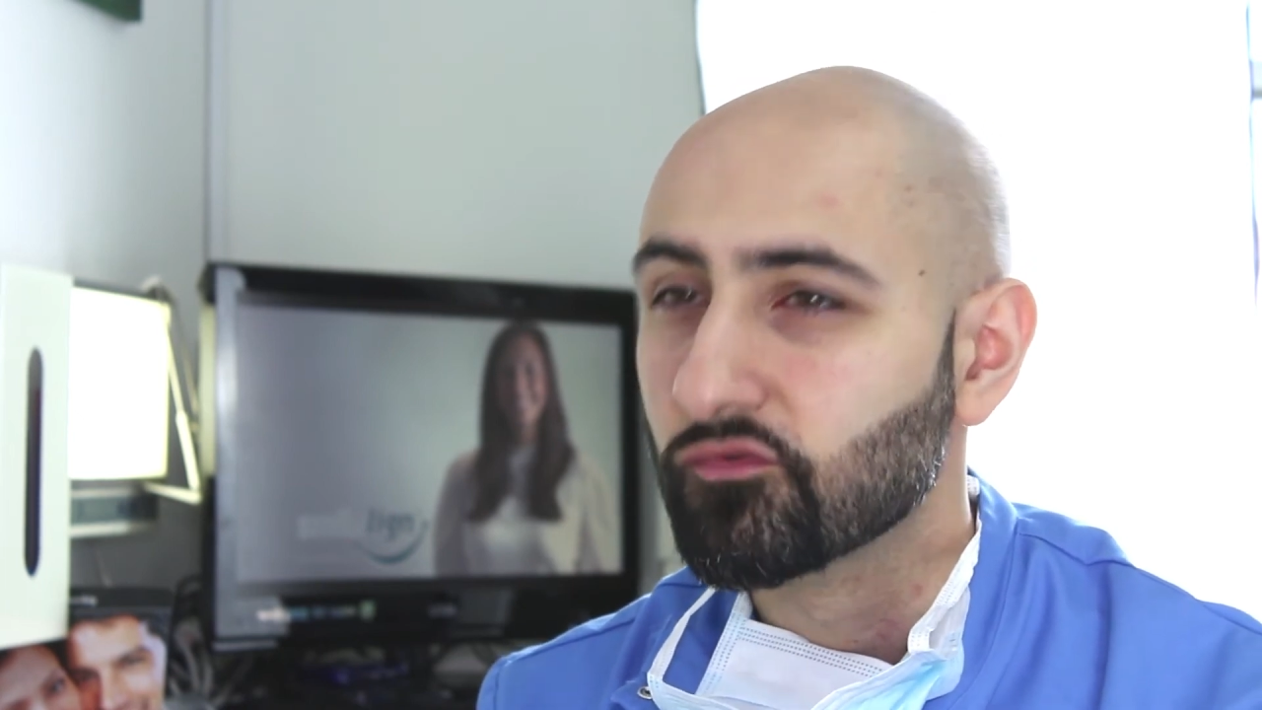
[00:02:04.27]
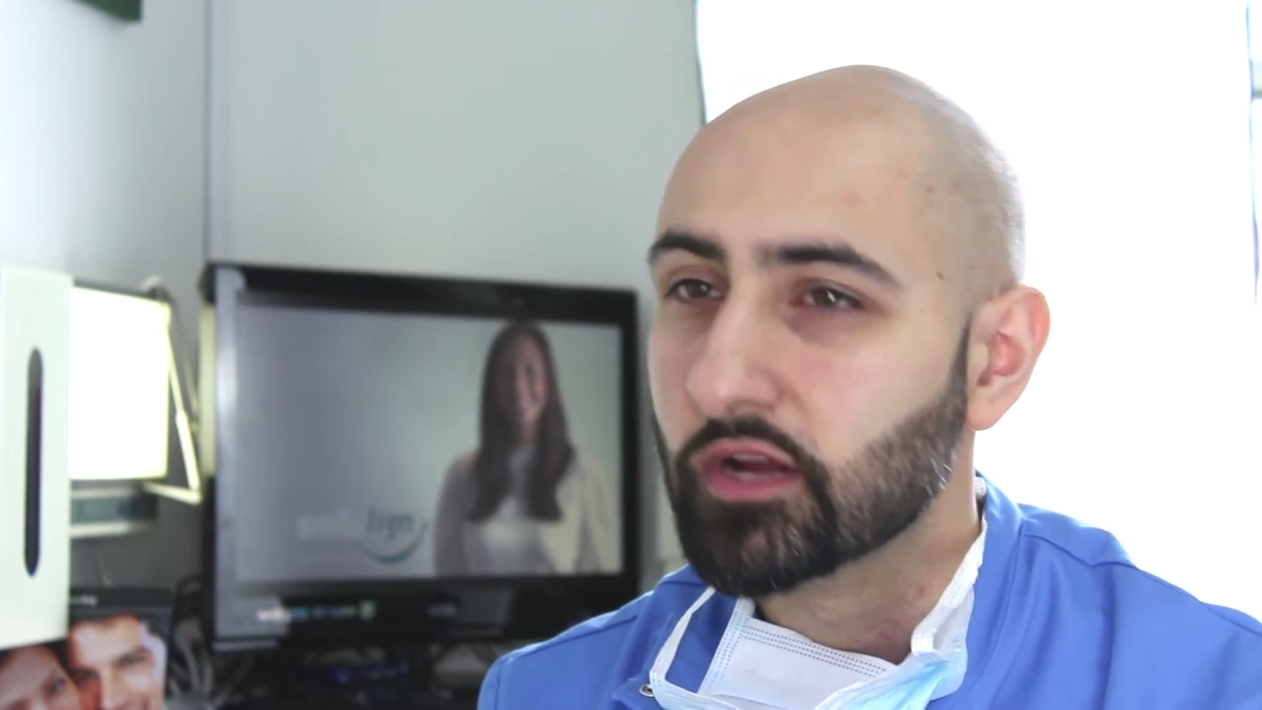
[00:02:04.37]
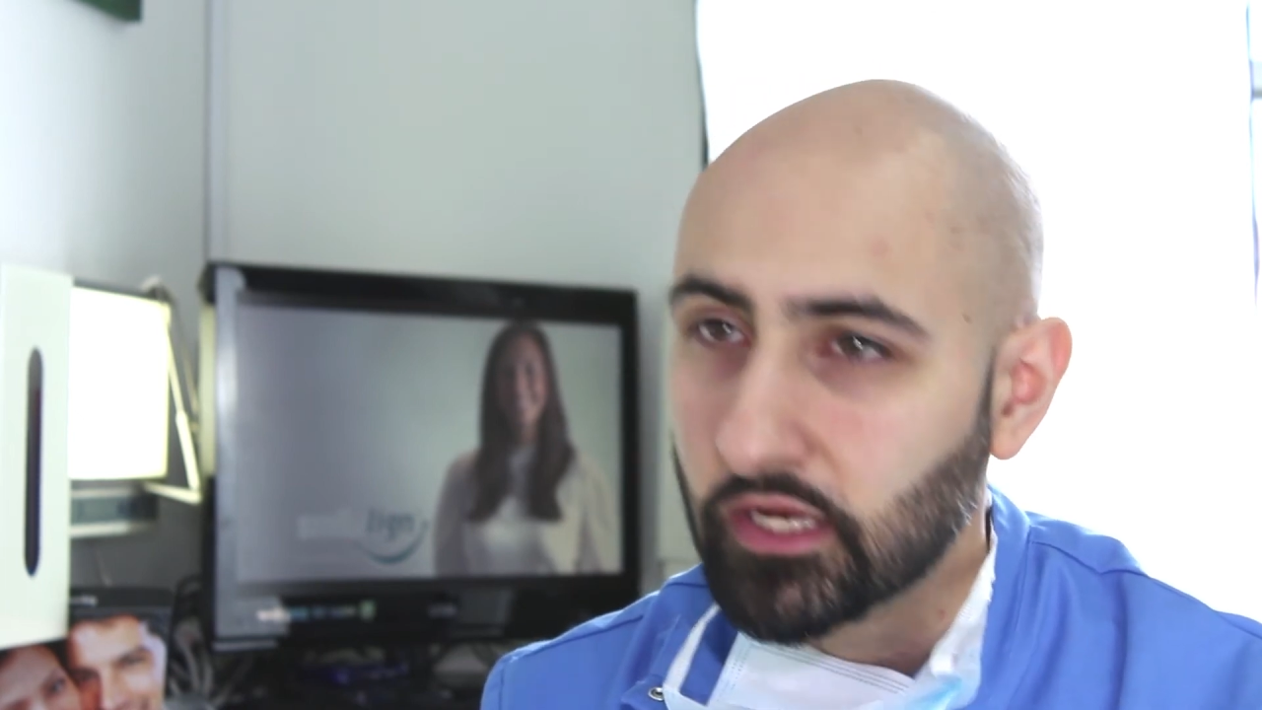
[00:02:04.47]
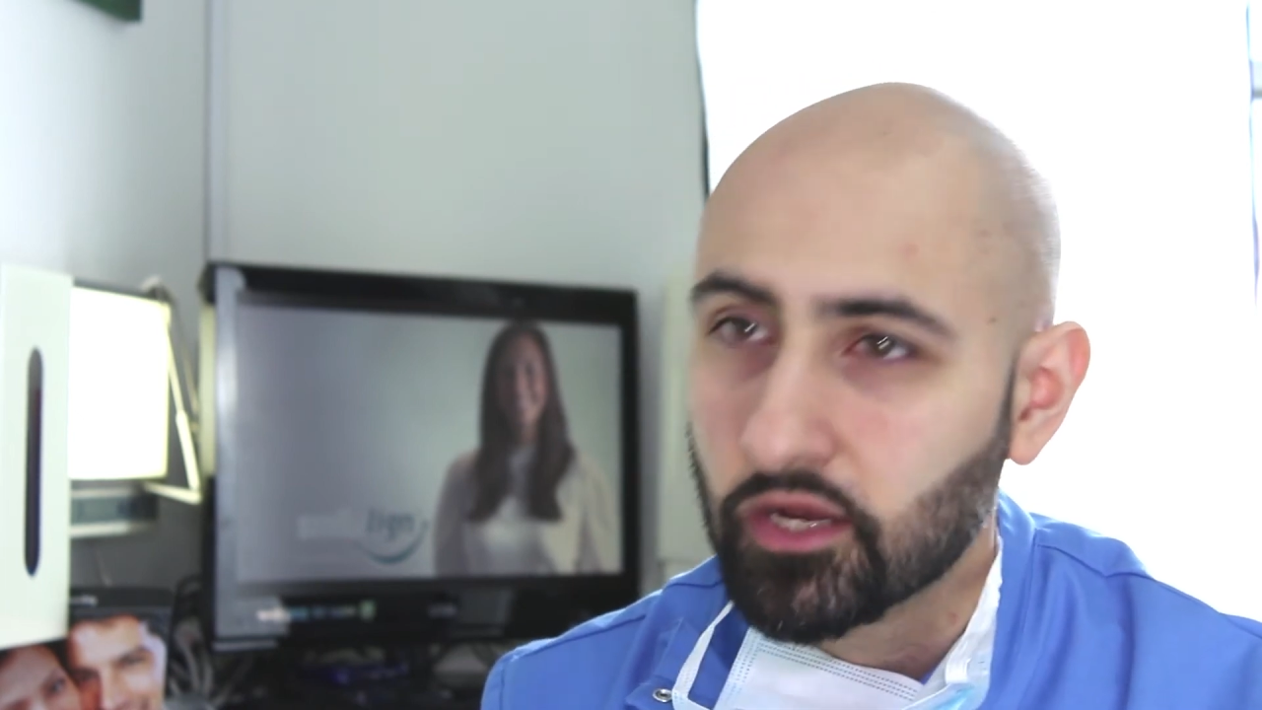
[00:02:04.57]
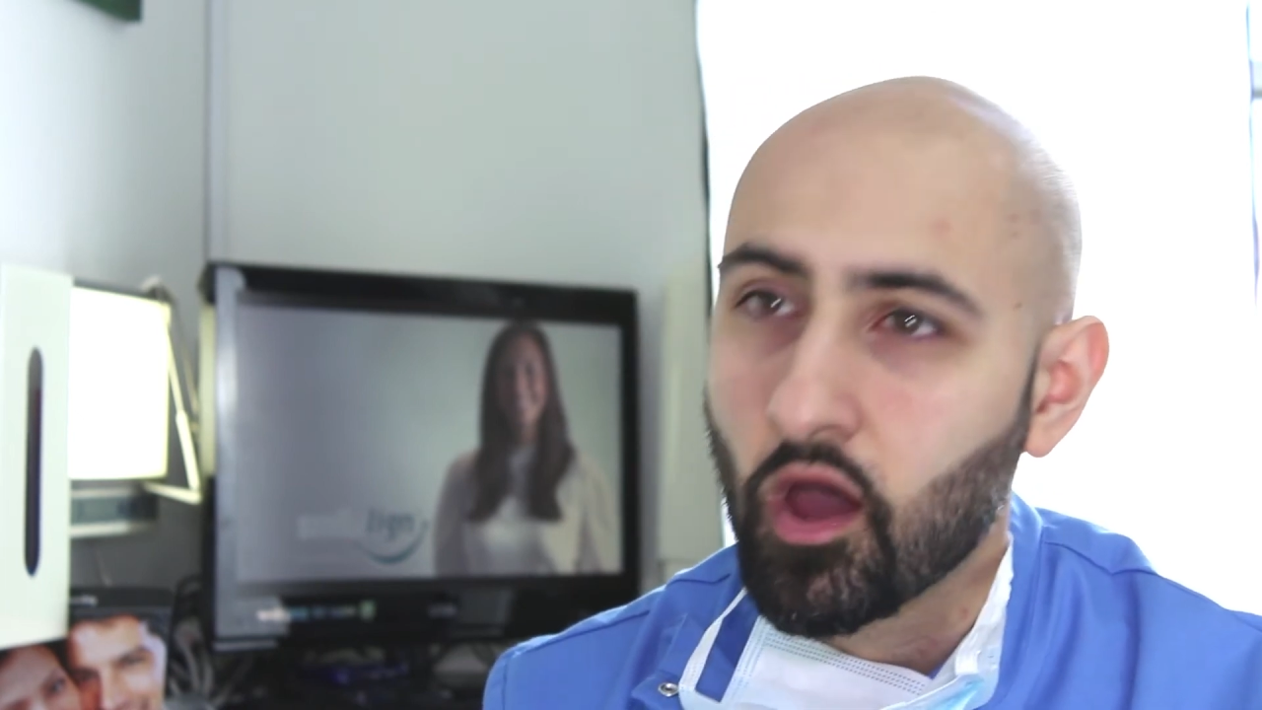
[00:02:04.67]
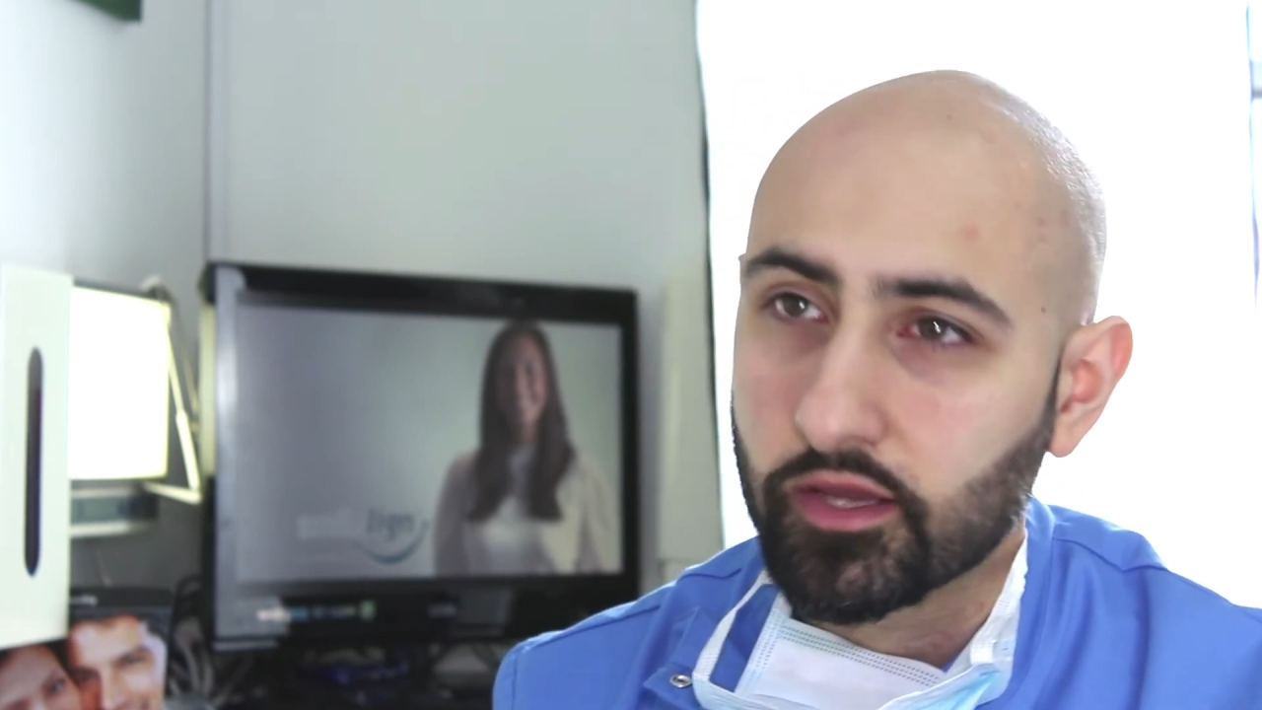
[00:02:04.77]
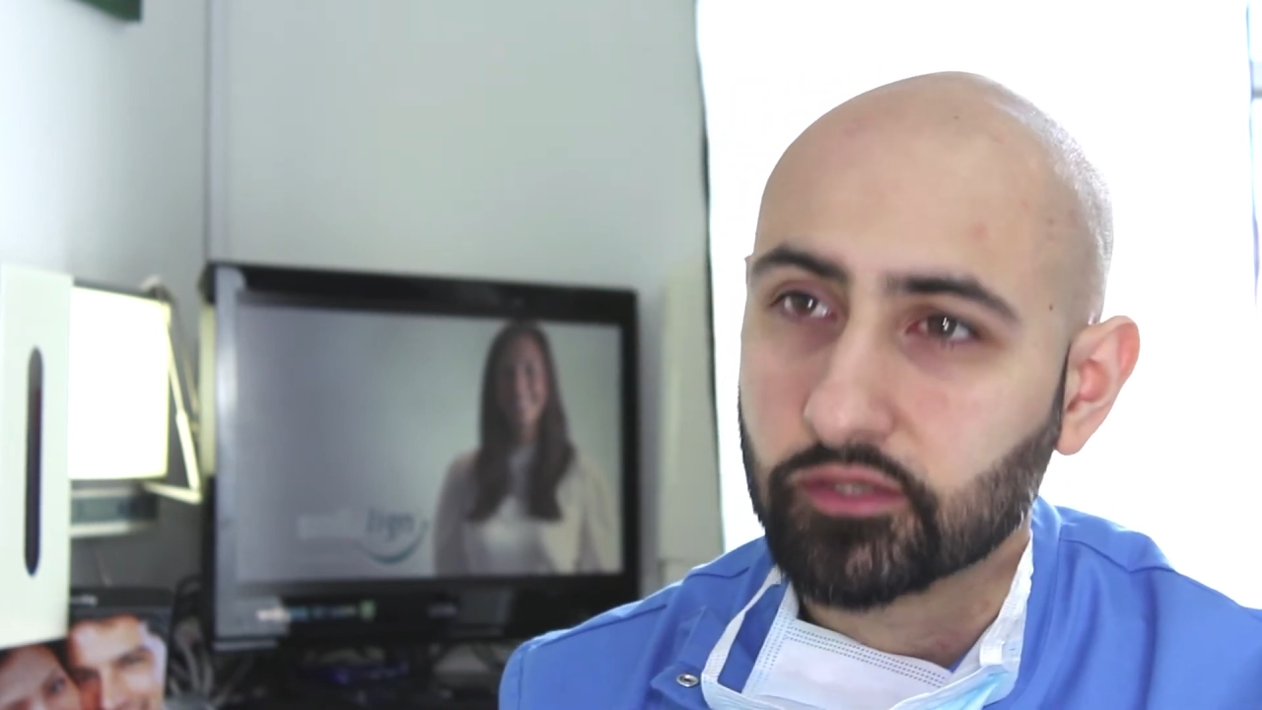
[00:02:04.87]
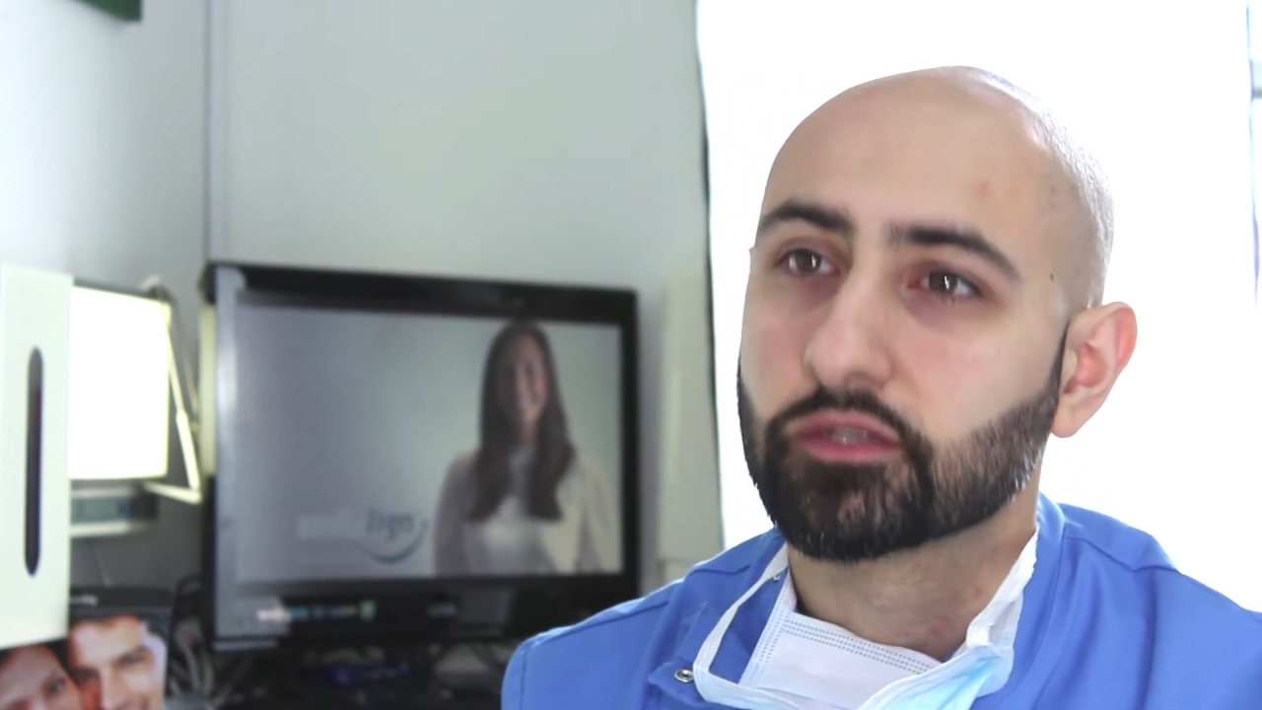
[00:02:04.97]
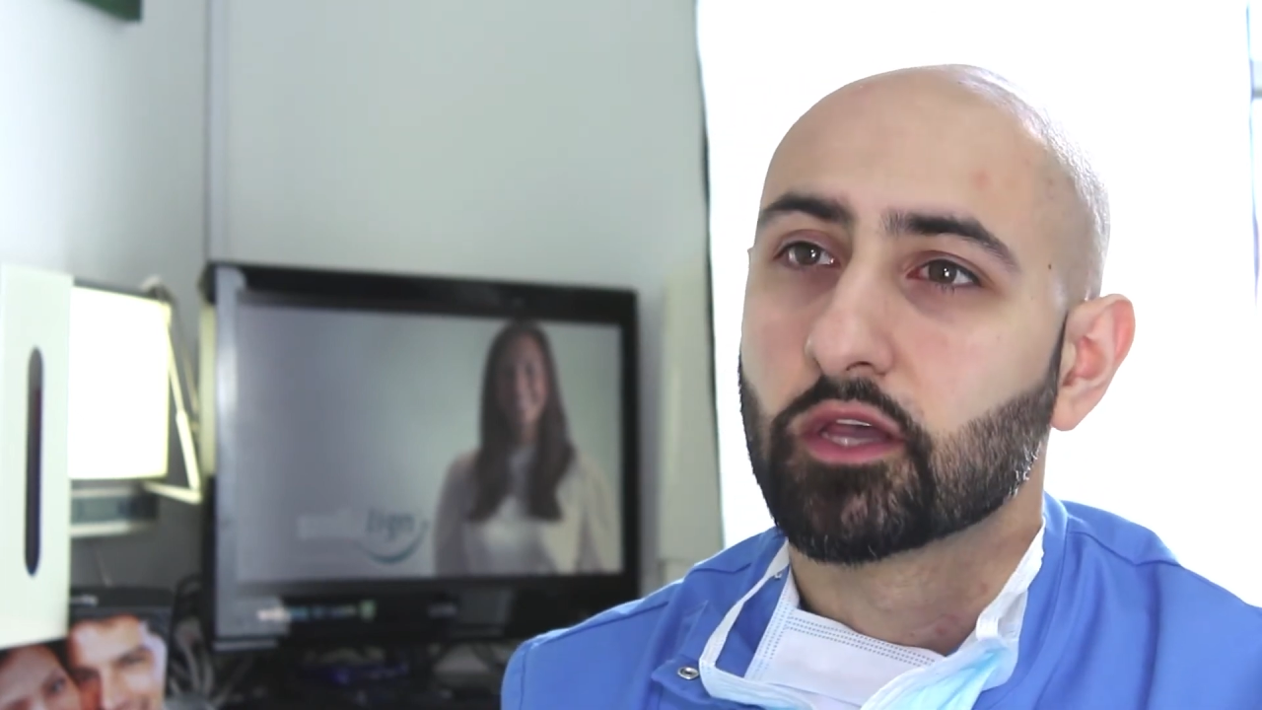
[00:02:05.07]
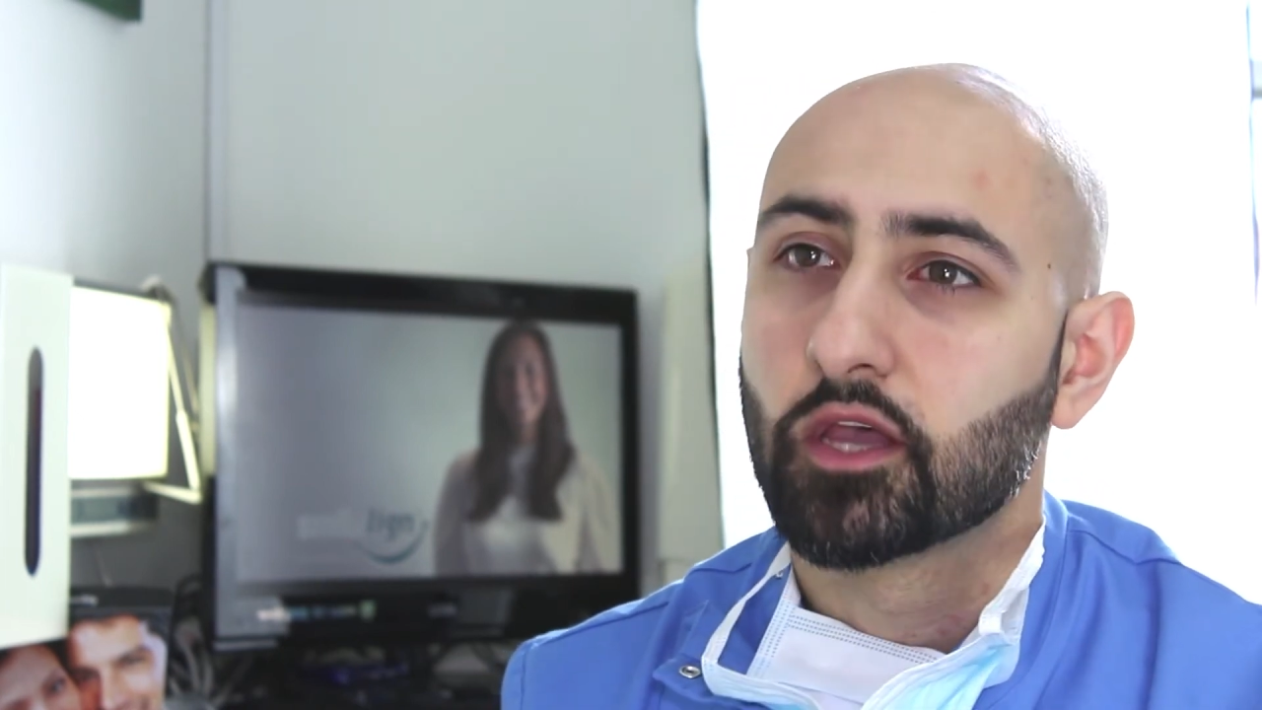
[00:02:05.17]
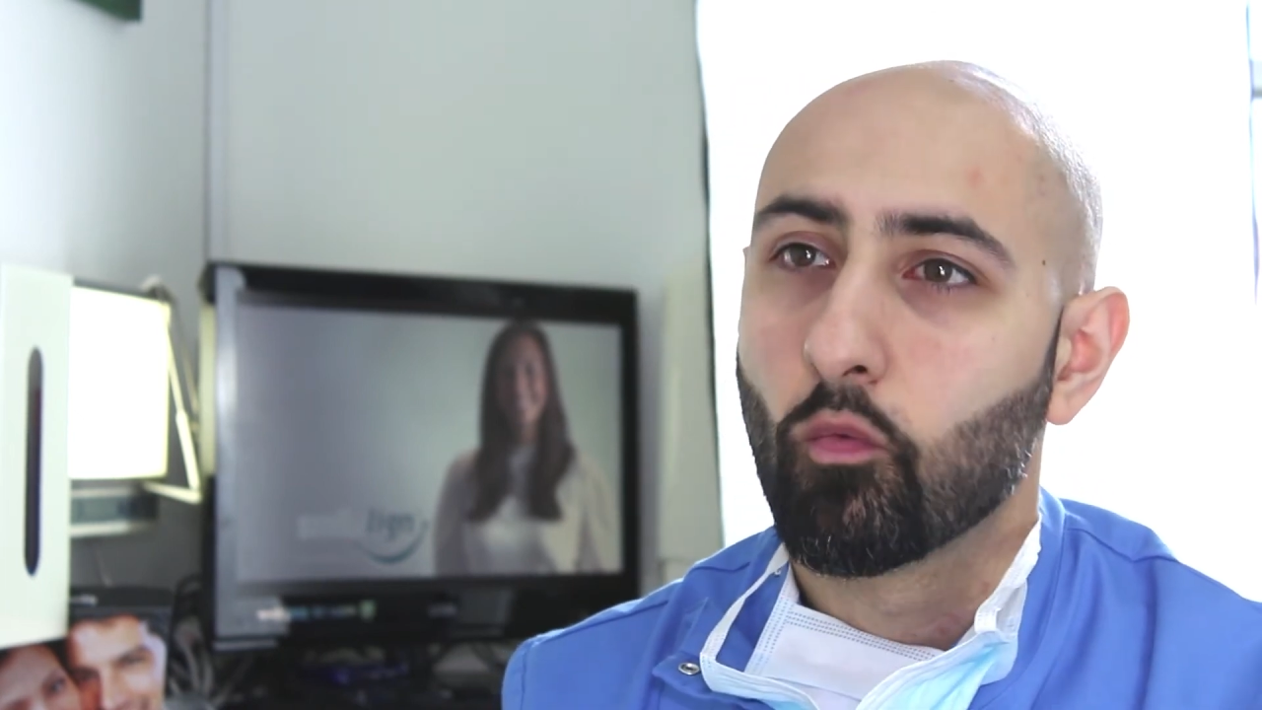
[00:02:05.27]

really nice